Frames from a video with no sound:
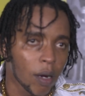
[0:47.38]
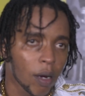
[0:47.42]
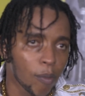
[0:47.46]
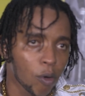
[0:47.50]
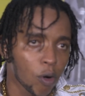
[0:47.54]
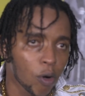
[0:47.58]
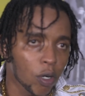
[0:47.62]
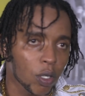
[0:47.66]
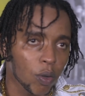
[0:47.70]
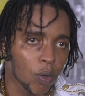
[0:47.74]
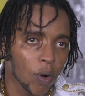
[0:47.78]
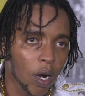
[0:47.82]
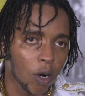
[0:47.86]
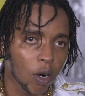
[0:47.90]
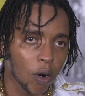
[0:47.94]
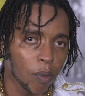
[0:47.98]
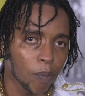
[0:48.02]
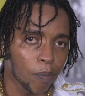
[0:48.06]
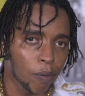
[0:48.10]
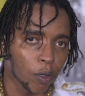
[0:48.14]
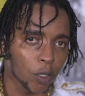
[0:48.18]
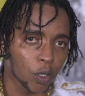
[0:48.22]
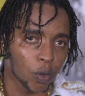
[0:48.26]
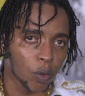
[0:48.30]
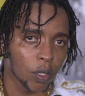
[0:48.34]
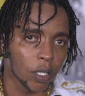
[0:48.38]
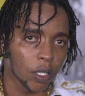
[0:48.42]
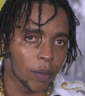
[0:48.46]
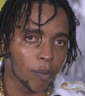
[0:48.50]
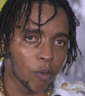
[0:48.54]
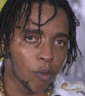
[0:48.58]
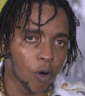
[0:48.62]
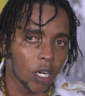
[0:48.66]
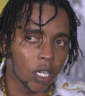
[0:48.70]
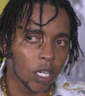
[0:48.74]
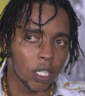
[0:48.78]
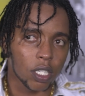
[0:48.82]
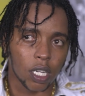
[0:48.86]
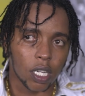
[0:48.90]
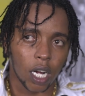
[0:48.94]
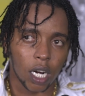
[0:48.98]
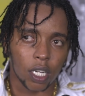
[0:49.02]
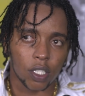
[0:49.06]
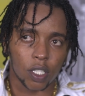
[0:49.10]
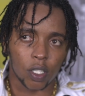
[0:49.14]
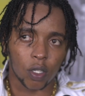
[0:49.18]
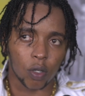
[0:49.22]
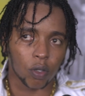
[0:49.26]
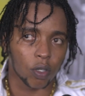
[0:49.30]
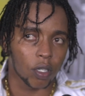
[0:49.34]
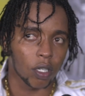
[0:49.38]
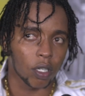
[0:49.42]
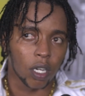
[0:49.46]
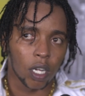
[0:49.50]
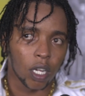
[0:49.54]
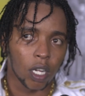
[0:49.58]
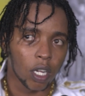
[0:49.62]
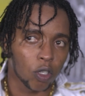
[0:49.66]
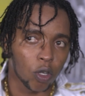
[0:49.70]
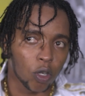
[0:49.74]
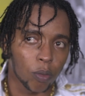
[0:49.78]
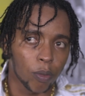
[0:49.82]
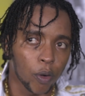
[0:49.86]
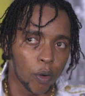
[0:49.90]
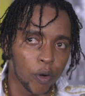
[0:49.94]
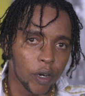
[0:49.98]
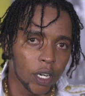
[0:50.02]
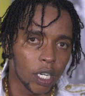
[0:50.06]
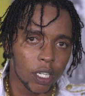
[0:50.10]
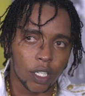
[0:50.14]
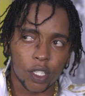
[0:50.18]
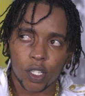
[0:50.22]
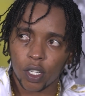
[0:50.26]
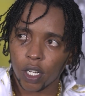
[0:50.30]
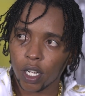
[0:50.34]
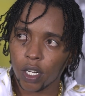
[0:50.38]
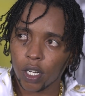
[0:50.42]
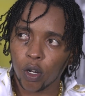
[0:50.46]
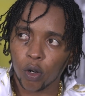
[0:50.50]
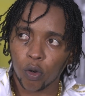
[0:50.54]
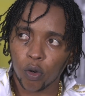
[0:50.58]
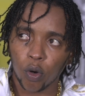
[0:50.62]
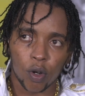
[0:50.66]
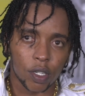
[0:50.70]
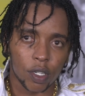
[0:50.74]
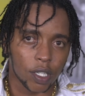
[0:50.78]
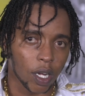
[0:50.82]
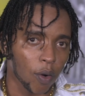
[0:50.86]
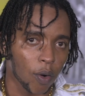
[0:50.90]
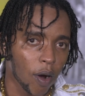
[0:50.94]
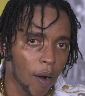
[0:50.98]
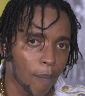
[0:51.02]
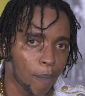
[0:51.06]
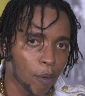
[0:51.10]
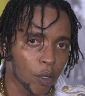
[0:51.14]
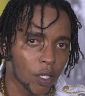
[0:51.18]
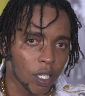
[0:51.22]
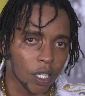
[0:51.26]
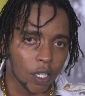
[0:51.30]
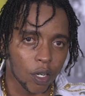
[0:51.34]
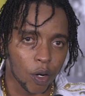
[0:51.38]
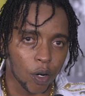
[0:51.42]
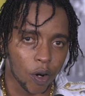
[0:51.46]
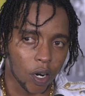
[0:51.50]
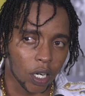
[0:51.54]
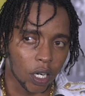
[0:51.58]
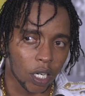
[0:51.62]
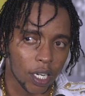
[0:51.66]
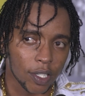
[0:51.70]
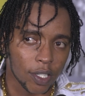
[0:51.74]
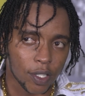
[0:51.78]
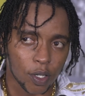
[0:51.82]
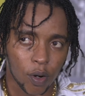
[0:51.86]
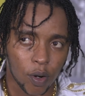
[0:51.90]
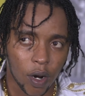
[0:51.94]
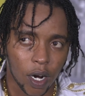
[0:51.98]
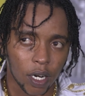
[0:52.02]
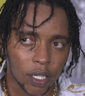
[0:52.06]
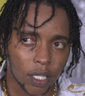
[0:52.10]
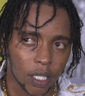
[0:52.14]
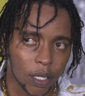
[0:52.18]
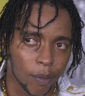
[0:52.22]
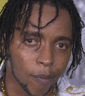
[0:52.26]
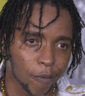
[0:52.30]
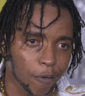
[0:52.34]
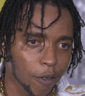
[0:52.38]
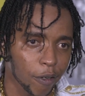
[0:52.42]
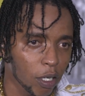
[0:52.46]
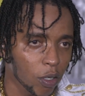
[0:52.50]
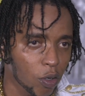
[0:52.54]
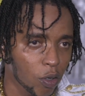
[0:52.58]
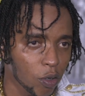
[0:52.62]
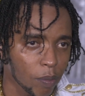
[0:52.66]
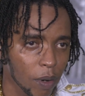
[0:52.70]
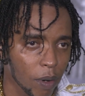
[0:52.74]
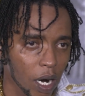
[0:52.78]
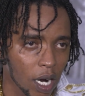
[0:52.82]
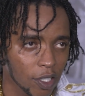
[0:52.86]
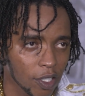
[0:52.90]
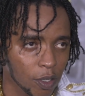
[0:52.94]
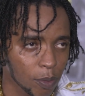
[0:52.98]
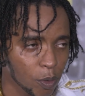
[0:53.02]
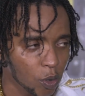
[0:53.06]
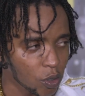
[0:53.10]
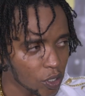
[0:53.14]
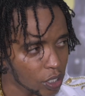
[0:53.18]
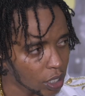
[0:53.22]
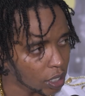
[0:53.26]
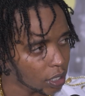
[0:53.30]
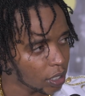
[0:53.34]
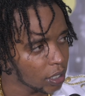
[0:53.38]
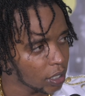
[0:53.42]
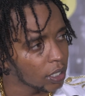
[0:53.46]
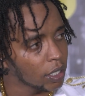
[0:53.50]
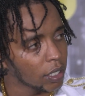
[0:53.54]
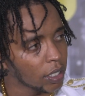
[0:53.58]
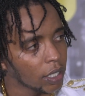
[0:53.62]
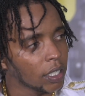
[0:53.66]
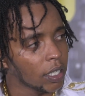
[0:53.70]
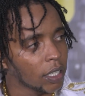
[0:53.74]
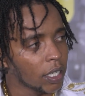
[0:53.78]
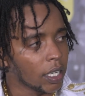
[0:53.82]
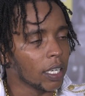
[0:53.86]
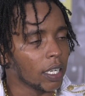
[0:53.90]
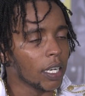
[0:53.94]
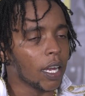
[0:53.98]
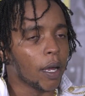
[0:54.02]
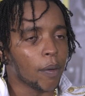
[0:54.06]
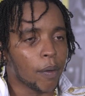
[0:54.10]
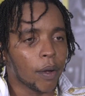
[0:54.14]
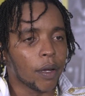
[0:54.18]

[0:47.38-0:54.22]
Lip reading: more to accomplish, only more 8 songs to be released. I don't know if I'm going to put in the work, SOR team, Feel Good Boss Music. Yeah,